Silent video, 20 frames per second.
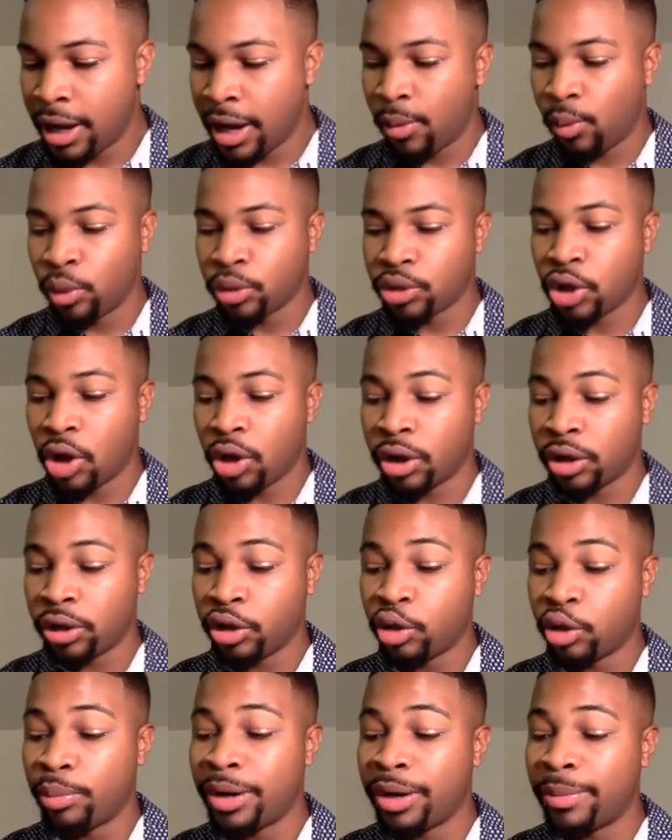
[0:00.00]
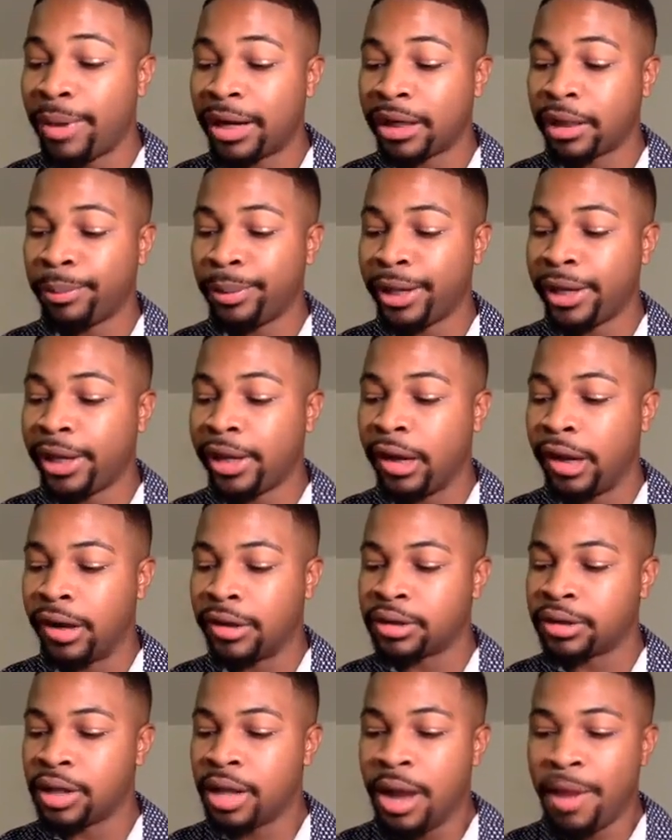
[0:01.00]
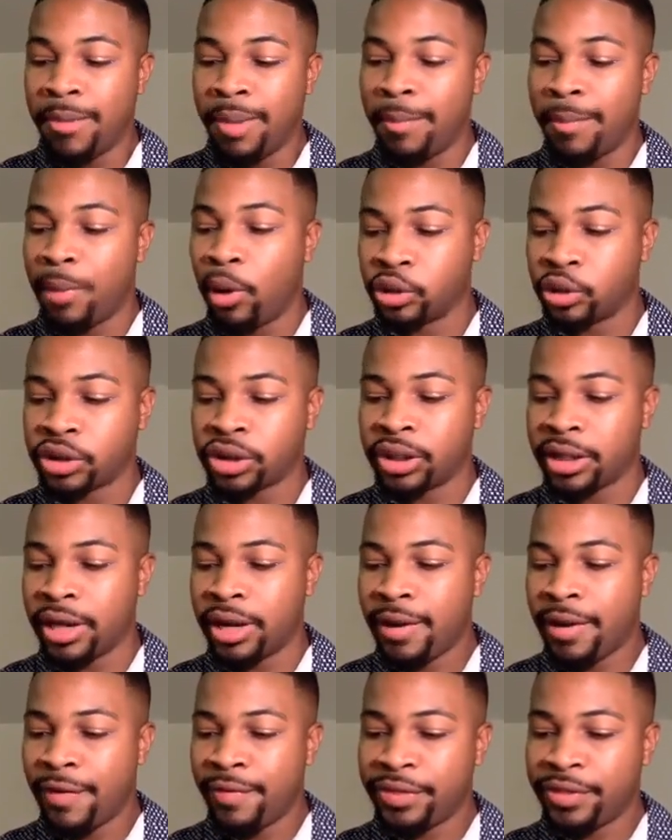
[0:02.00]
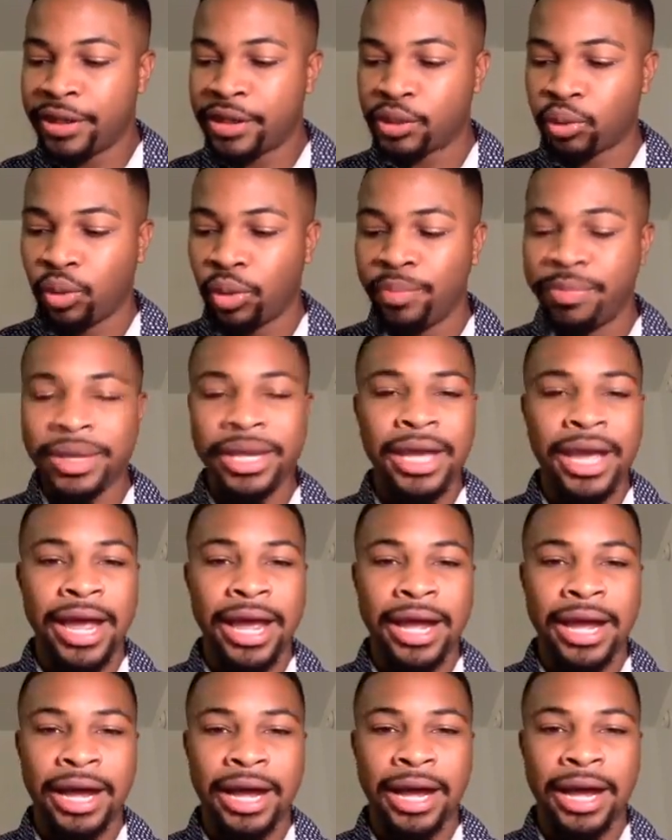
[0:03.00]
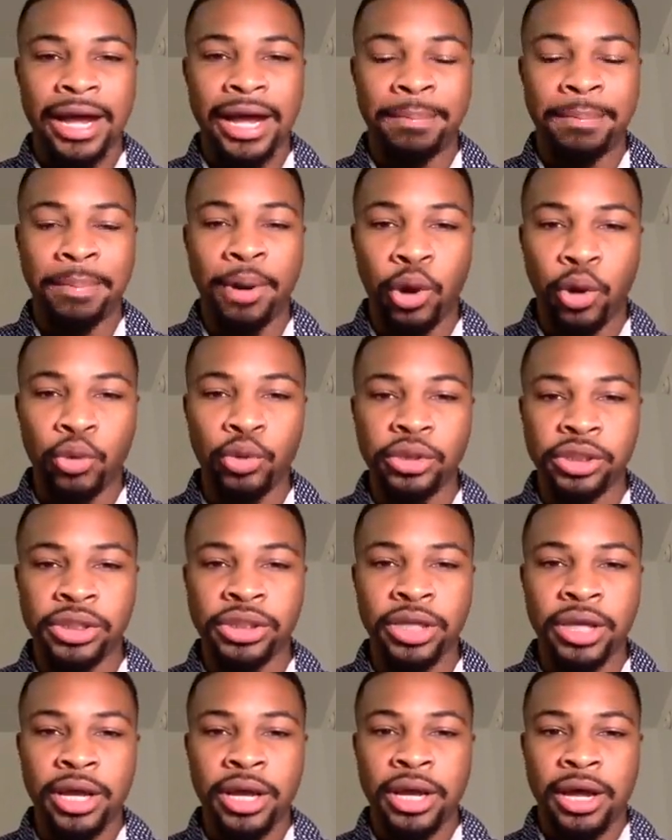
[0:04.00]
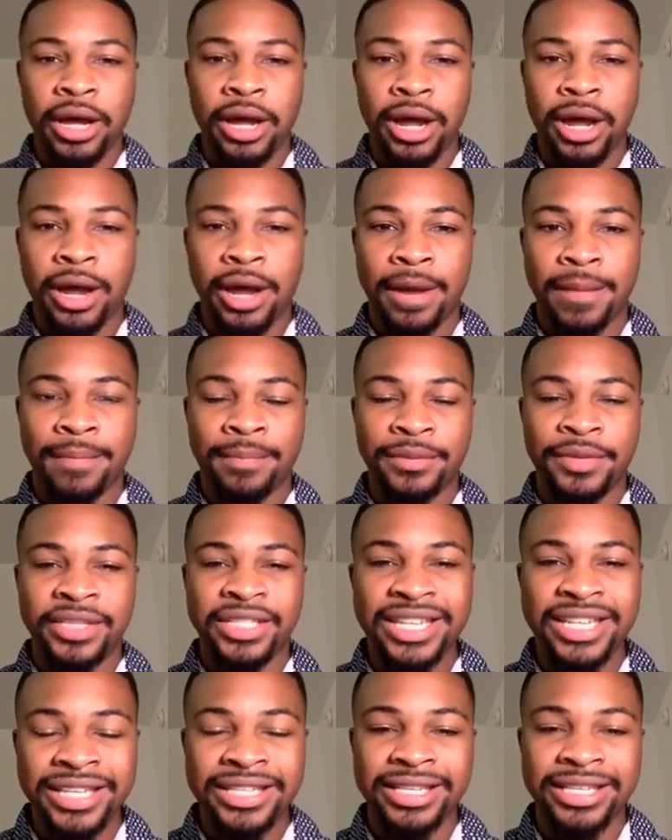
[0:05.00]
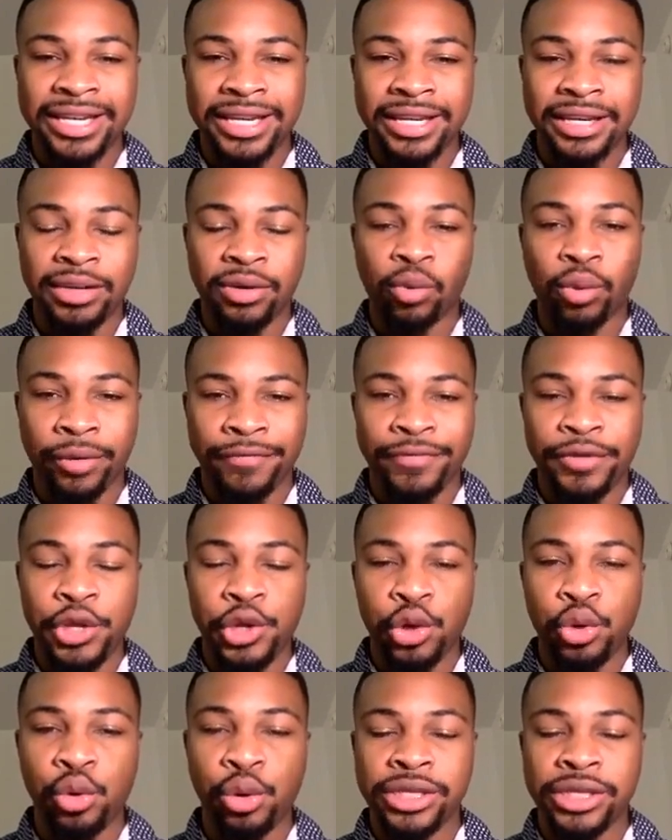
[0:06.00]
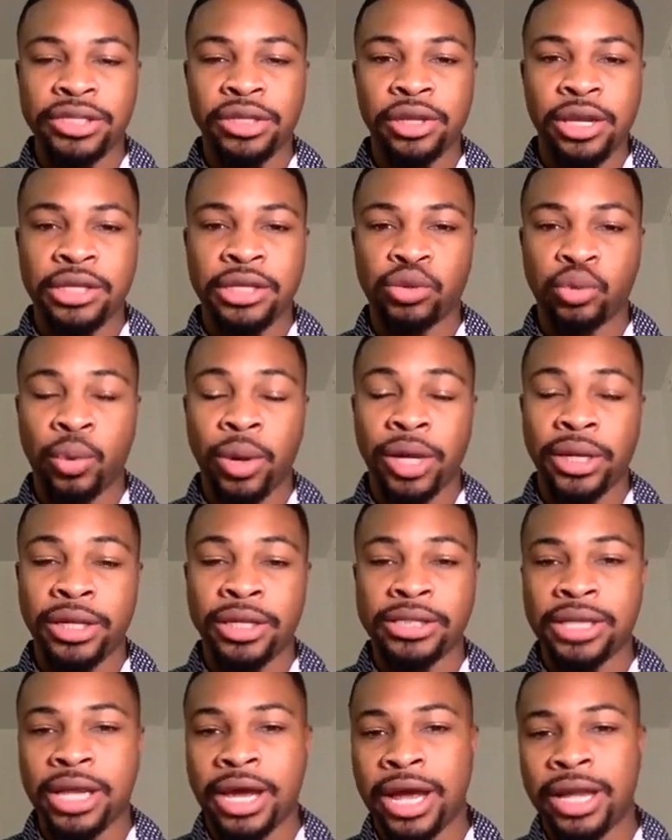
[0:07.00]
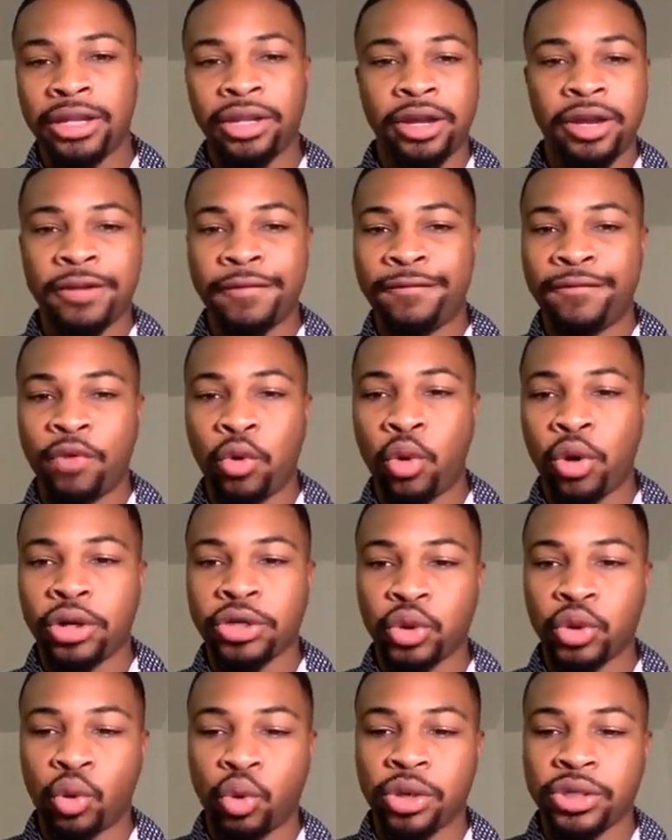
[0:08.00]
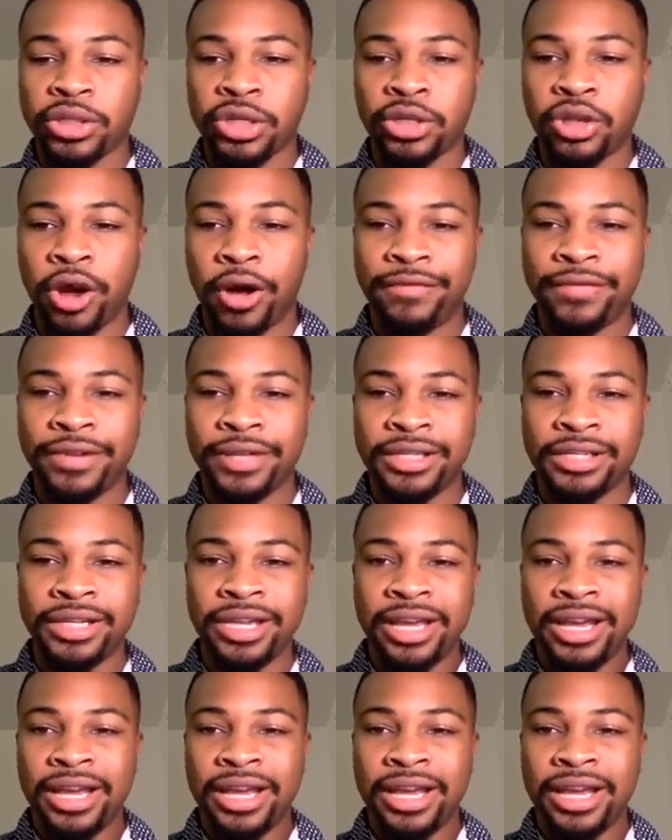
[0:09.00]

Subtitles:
We'll talk a little bit about the playoffs, but mostly this will be a post season review as well as looking forward towards the Dolphins